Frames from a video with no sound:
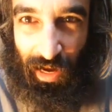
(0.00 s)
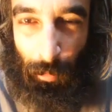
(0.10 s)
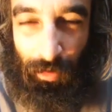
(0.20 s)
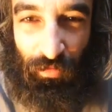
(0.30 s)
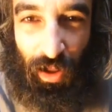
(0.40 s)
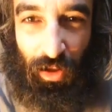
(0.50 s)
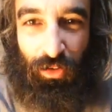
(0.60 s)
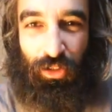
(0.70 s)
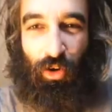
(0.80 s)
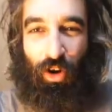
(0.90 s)
I'm going to follow
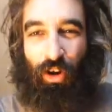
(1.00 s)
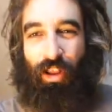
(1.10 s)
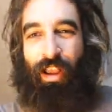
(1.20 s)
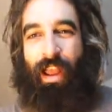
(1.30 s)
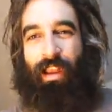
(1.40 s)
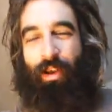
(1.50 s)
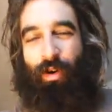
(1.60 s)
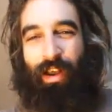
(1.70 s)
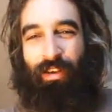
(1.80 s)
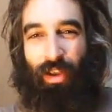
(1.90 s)
you so hard. And you know
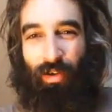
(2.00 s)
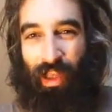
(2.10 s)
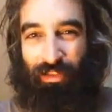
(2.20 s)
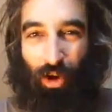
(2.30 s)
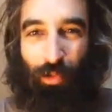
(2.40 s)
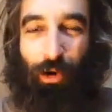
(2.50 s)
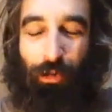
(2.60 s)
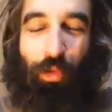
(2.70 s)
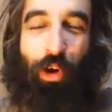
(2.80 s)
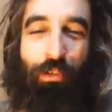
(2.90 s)
what else? Oh, nice heart
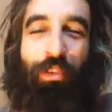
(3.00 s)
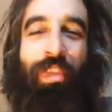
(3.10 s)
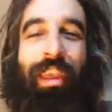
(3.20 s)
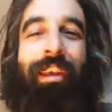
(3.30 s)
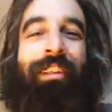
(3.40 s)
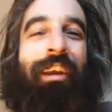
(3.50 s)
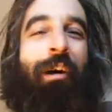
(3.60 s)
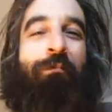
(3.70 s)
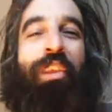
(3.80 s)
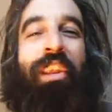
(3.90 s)
work. They're all for the healing
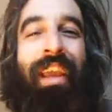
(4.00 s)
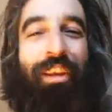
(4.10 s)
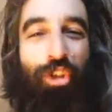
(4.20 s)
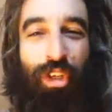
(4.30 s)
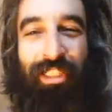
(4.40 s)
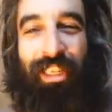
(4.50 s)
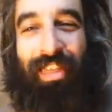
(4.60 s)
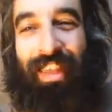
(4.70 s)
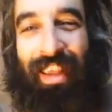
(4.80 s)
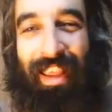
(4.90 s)
of the nations
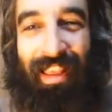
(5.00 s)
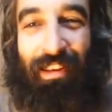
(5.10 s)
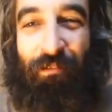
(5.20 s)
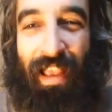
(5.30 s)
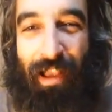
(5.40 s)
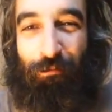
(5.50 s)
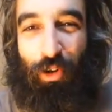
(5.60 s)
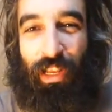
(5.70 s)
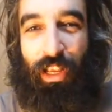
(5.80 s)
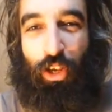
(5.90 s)
and the end of
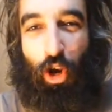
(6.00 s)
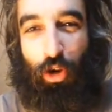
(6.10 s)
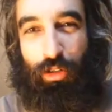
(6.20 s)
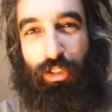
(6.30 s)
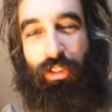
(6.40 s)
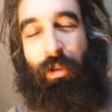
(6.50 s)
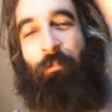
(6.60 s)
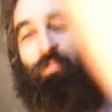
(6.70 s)
every curse.